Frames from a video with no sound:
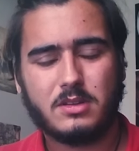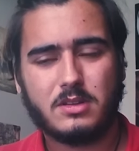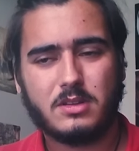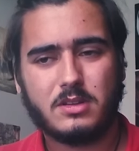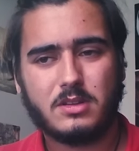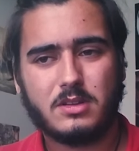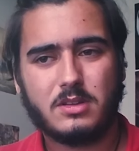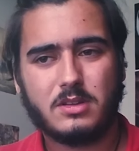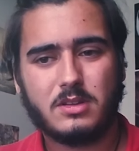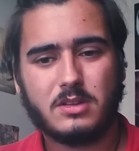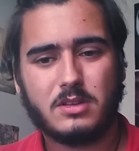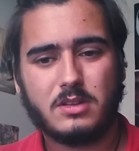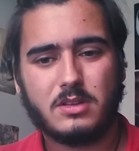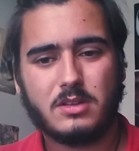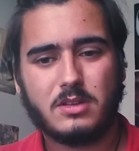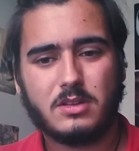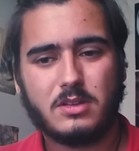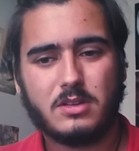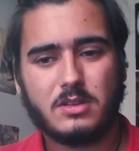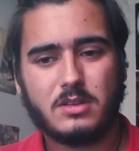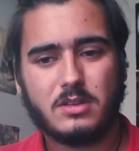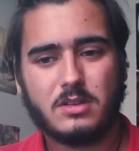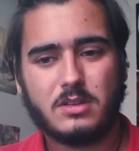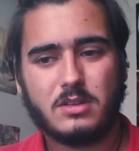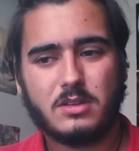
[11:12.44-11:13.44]

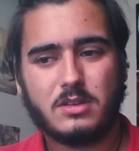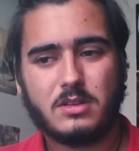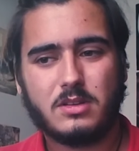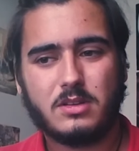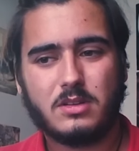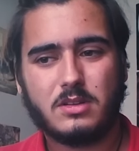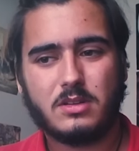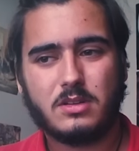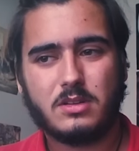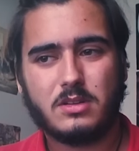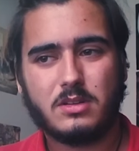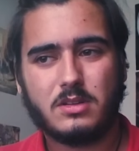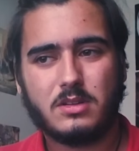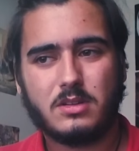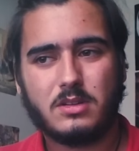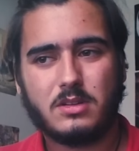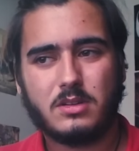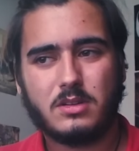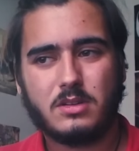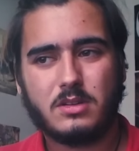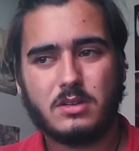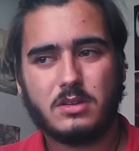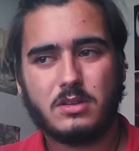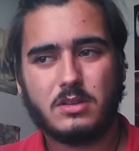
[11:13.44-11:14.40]
Nobody speaks.